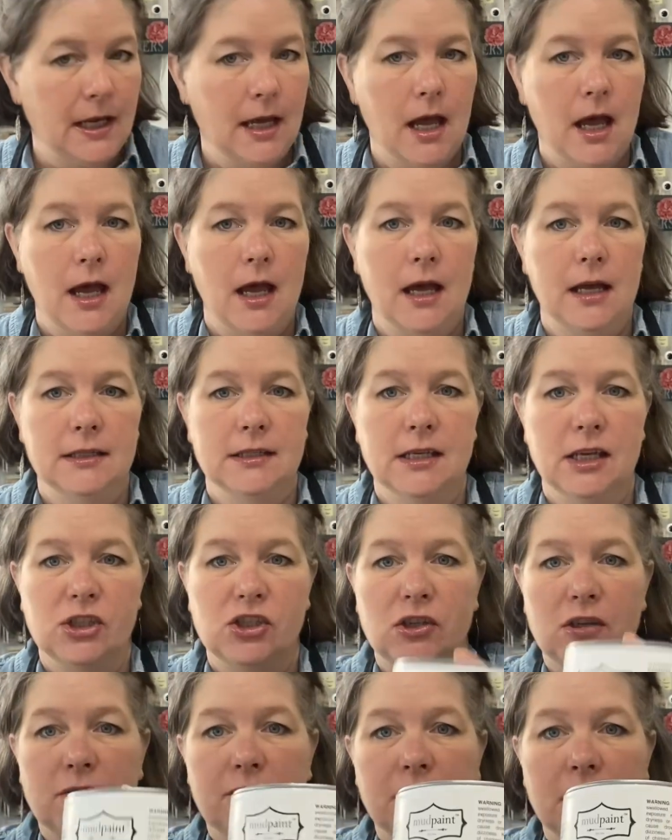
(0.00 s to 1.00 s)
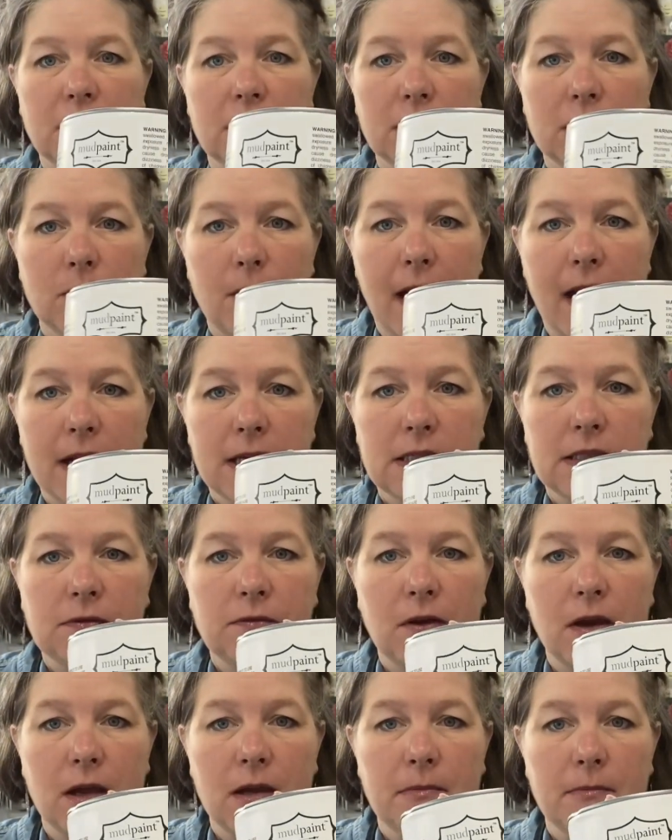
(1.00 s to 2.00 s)
a touch of clear wax
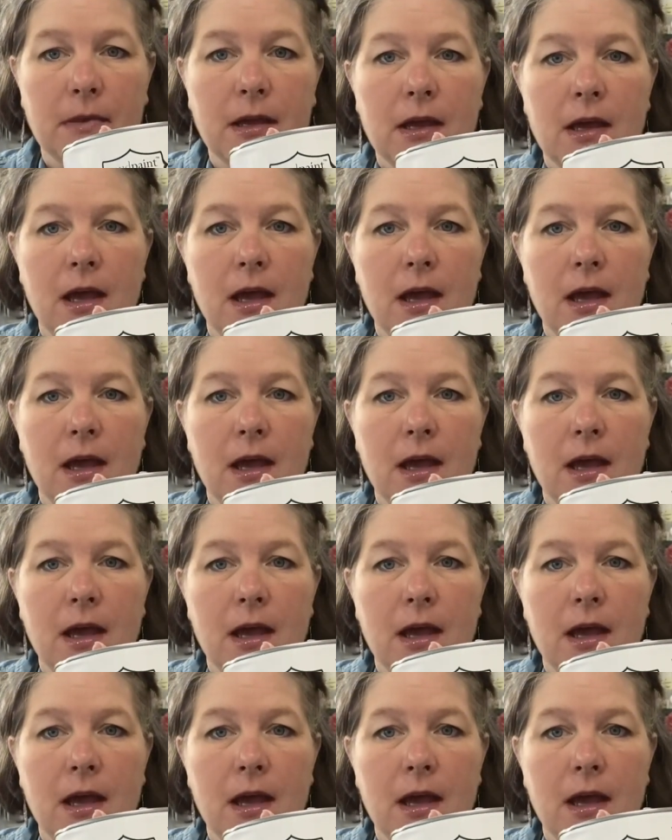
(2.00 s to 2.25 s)
from